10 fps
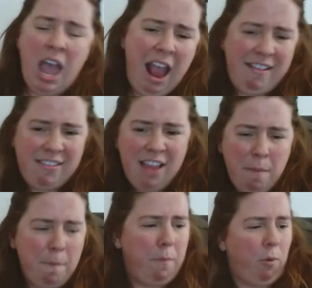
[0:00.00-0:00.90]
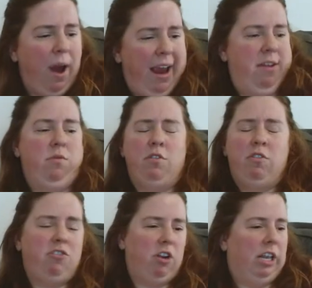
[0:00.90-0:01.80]
it's not brown,
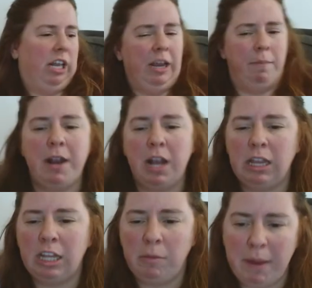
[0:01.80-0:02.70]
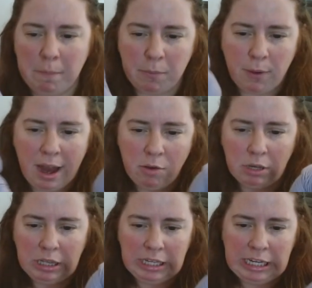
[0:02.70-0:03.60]
certainly, but a little bit
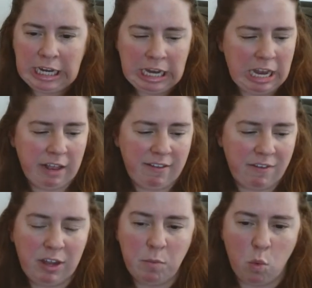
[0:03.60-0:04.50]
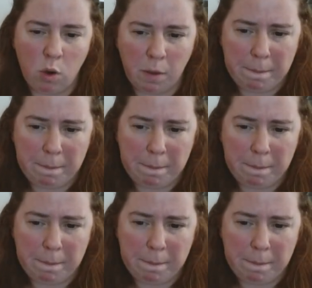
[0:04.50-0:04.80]
brown leaning. It is definitely more